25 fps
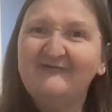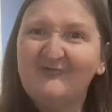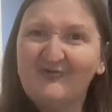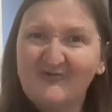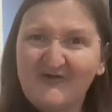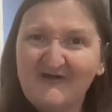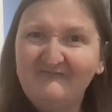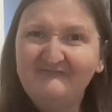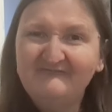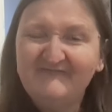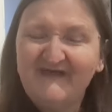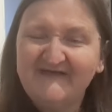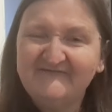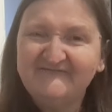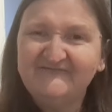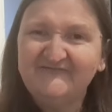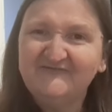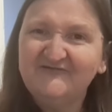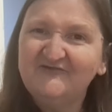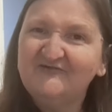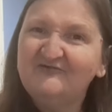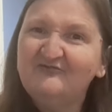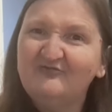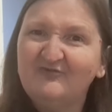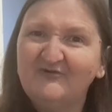I will come back
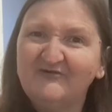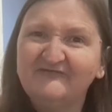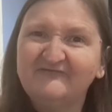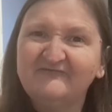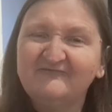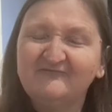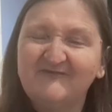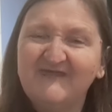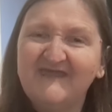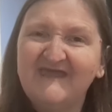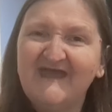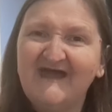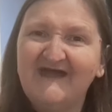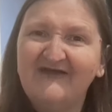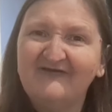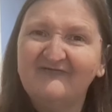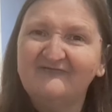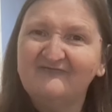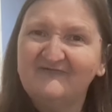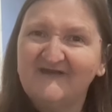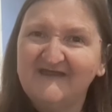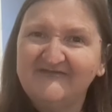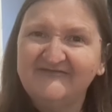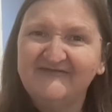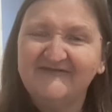to you once we are
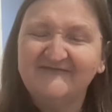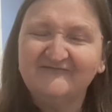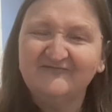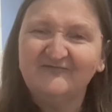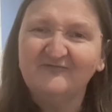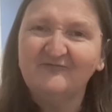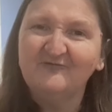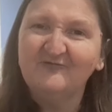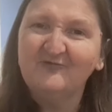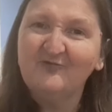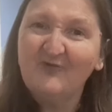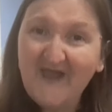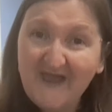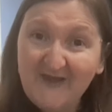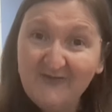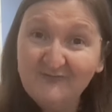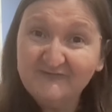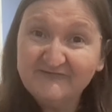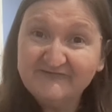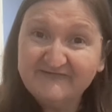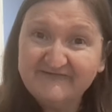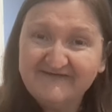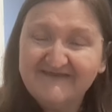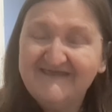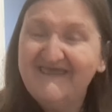ready to go
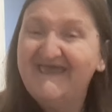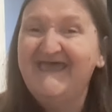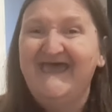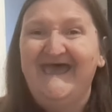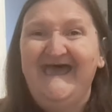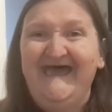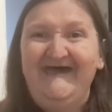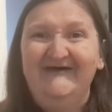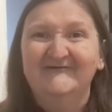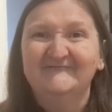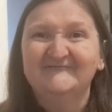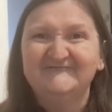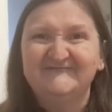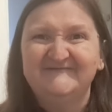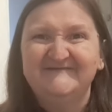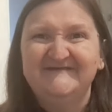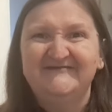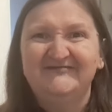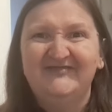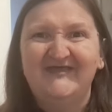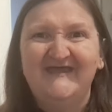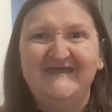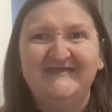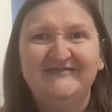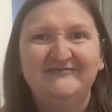out. I'll see
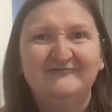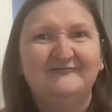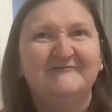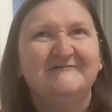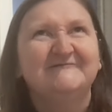you then.